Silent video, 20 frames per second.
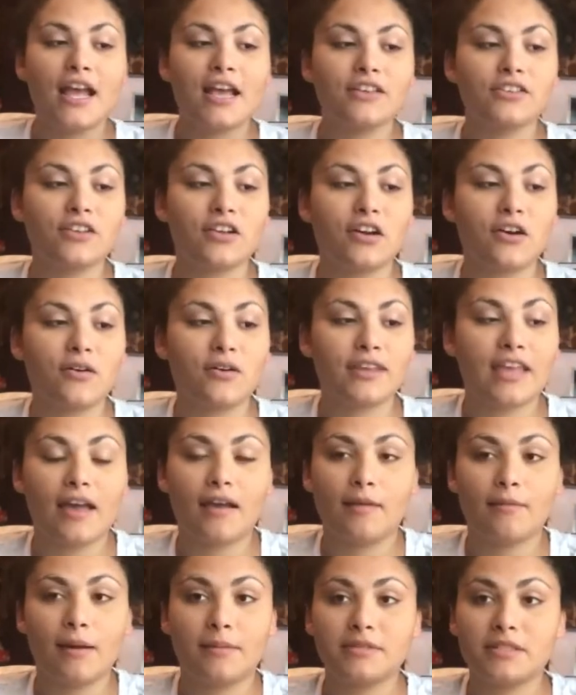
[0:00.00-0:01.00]
So yeah,
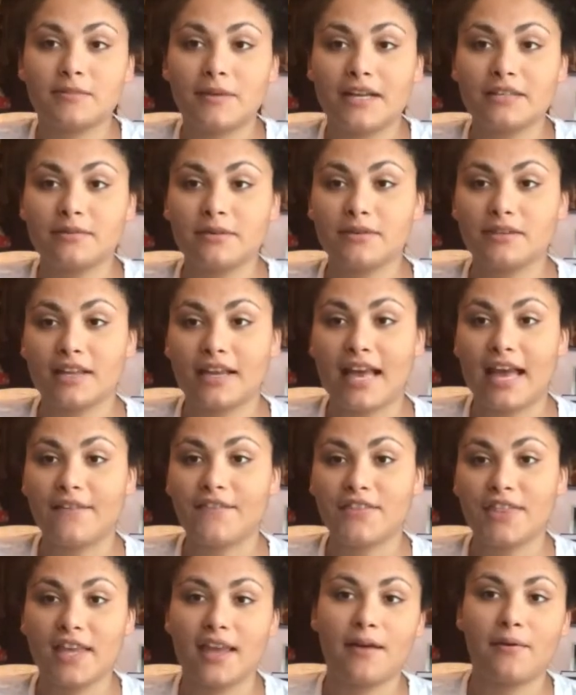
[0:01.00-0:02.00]
my mom surprised me with like
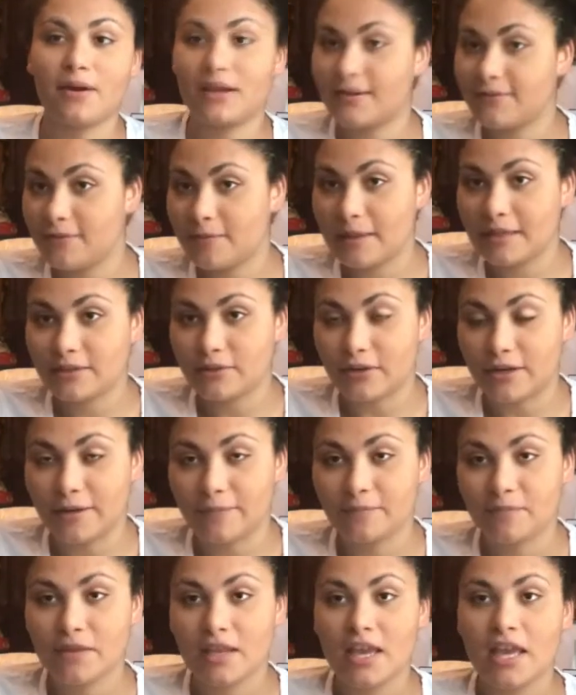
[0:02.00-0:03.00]
everything I wanted for my dorm.